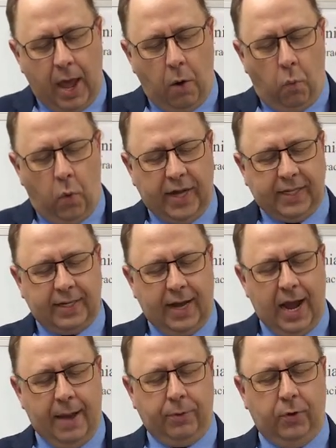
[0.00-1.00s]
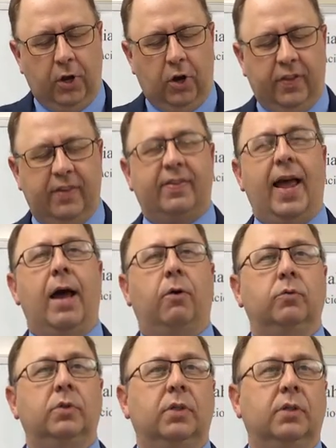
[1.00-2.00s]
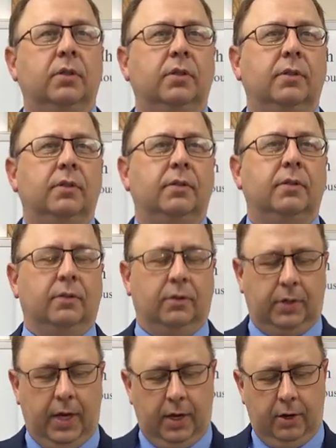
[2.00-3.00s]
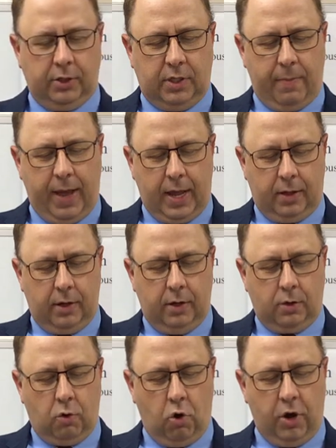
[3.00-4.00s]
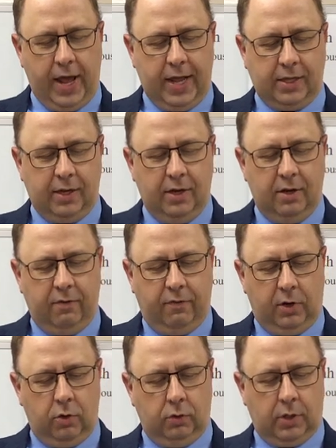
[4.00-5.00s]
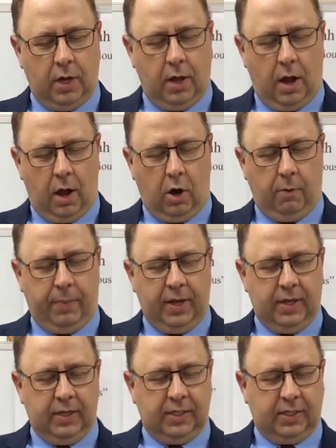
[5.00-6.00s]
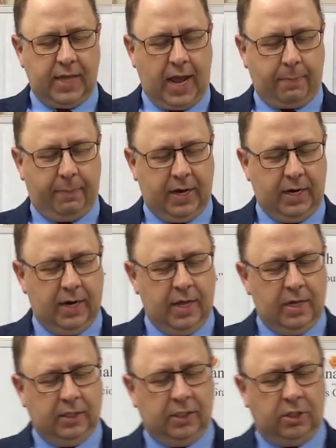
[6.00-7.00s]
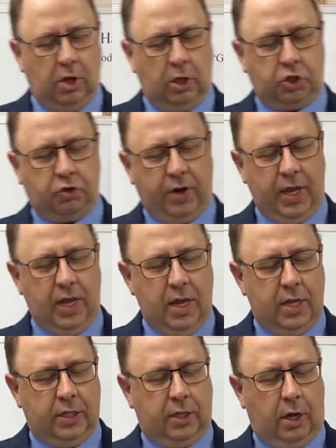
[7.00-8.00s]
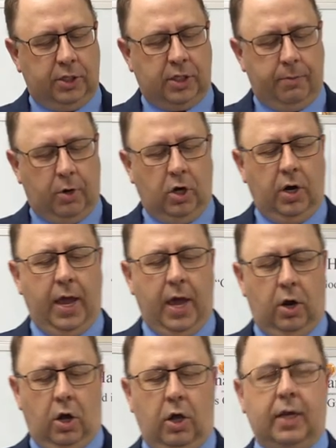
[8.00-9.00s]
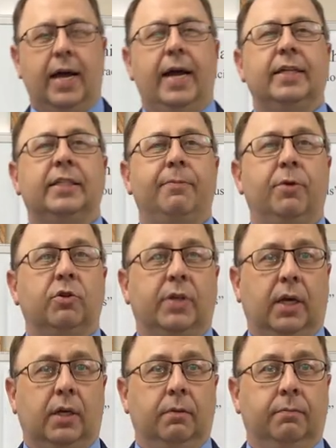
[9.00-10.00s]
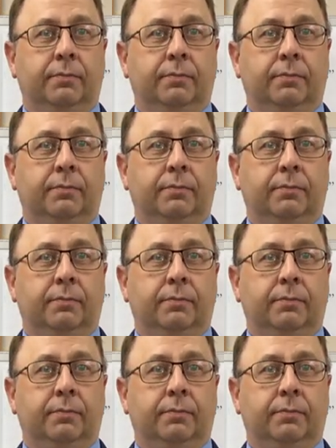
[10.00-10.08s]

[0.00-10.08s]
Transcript: At what time you hear the sound Okay, here's the band. Cornet, flute, harp, sackbut, psaltery, dulcimer, and all kinds of music.